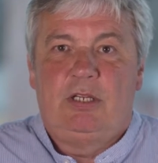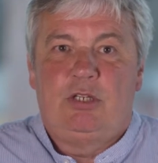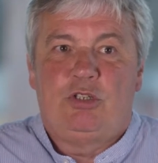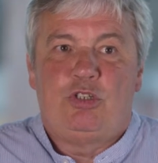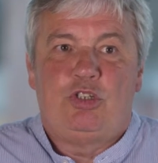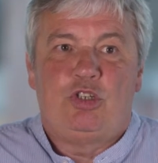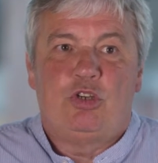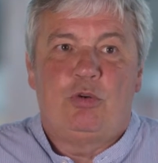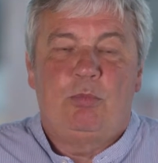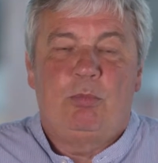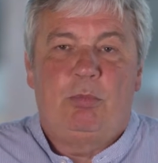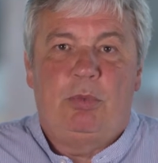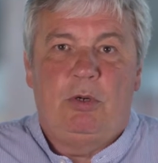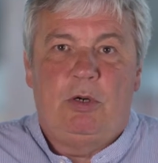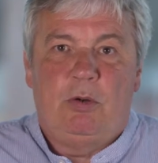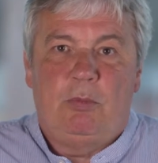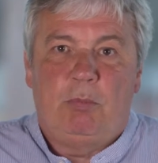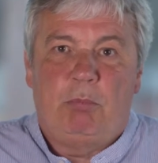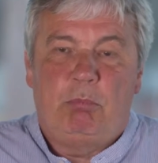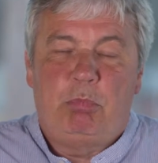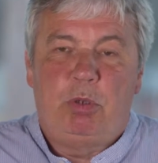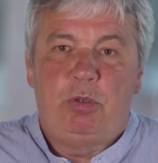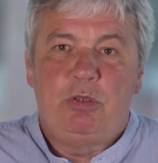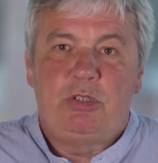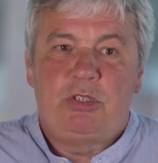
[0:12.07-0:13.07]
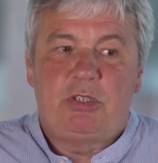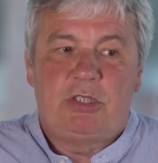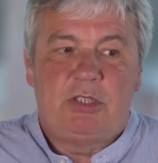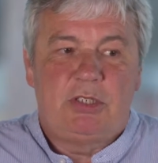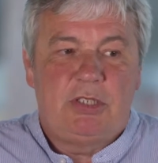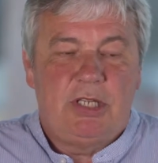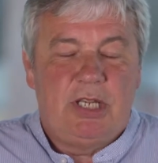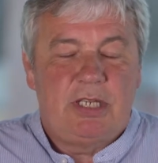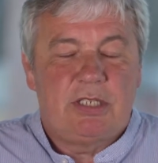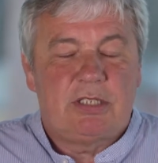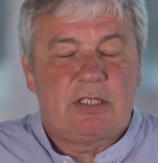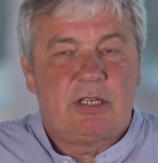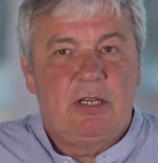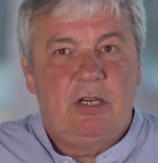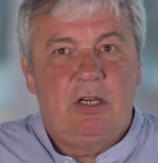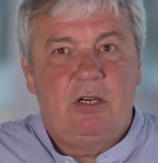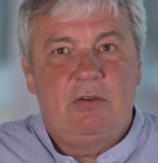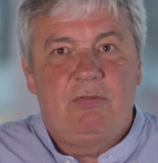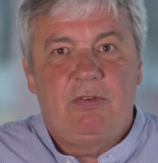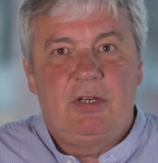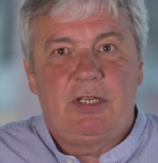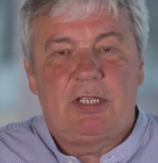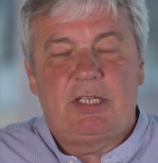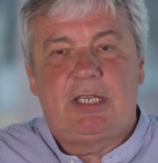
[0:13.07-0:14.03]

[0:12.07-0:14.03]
jump up, push the desk over,